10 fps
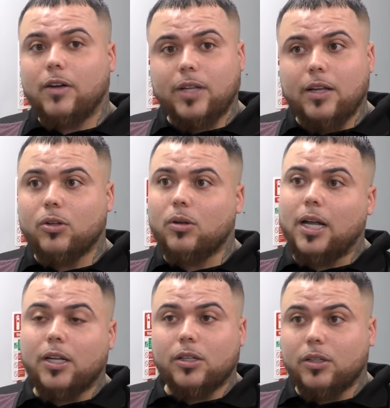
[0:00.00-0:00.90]
Like if they do
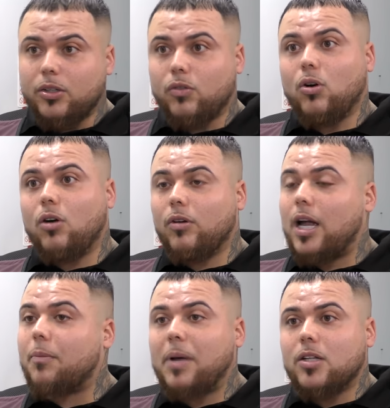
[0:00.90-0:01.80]
that, then you've got to
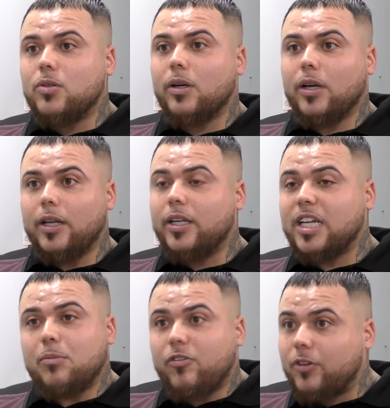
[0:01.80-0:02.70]
react back to it in the
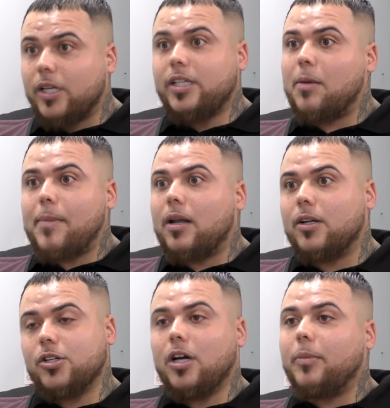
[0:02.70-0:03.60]
same in the same
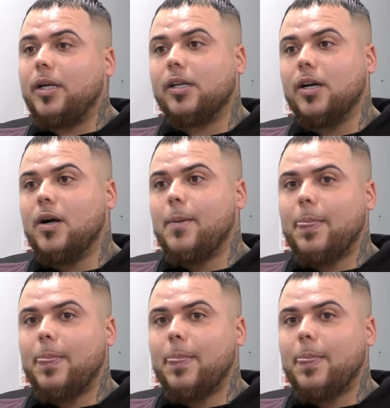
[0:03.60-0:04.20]
manner. Do you know what I mean?